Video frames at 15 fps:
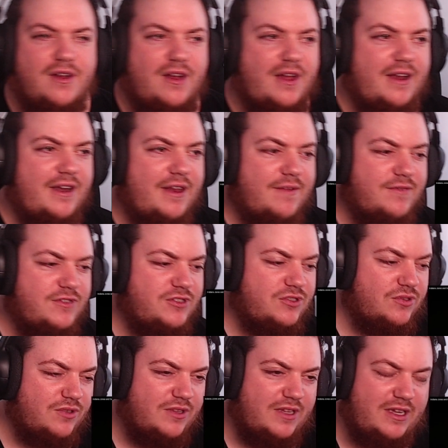I never
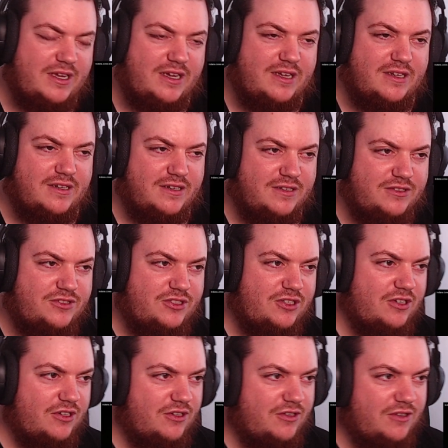saw that, so
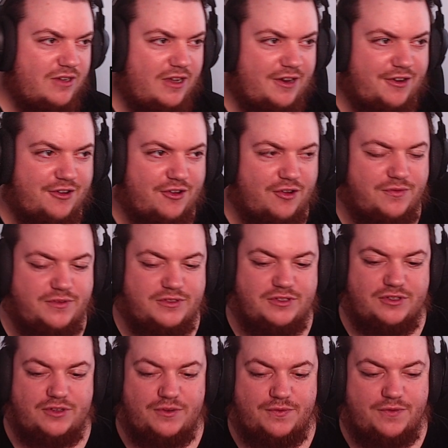I don't know if it's
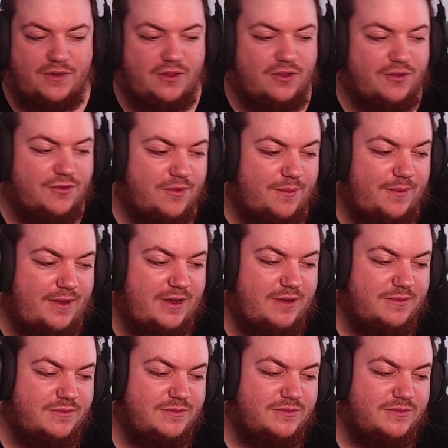gonna follow from that.